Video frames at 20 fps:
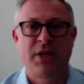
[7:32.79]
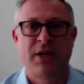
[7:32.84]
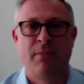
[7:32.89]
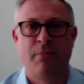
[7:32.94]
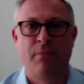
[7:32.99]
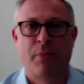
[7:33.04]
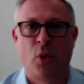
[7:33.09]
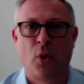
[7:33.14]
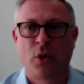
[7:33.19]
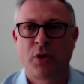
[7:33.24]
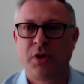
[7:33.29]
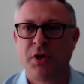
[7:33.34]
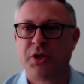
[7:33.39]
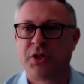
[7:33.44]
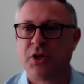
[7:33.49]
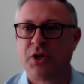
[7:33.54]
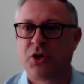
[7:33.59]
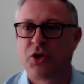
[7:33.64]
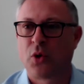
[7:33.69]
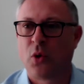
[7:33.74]
important
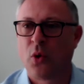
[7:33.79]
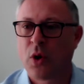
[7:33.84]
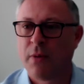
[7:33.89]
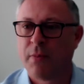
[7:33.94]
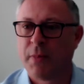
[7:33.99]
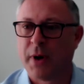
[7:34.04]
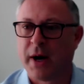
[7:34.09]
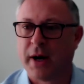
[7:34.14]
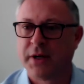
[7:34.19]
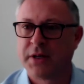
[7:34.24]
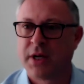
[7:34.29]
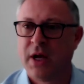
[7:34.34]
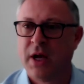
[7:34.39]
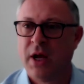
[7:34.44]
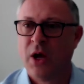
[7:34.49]
to talk about